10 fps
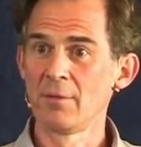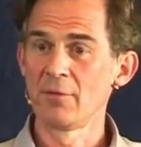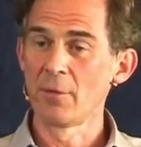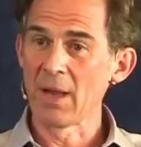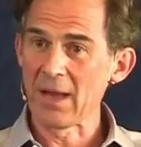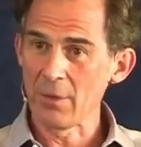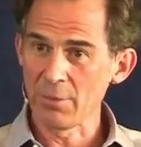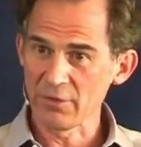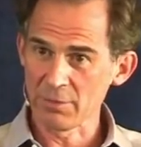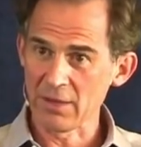From our
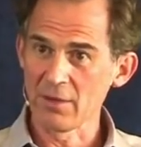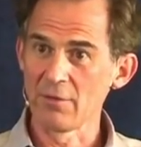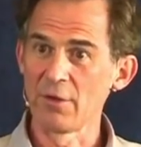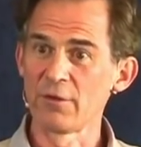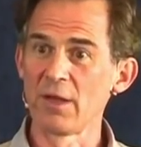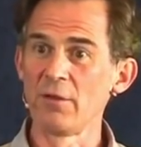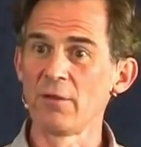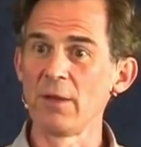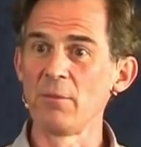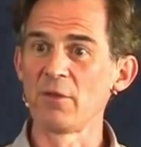perspective, the sun
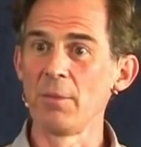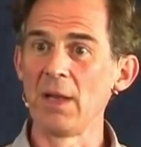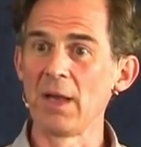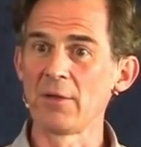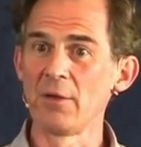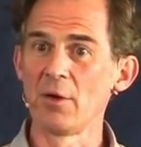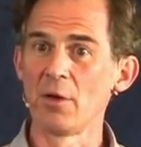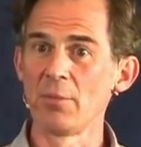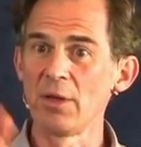seems to be light and hot.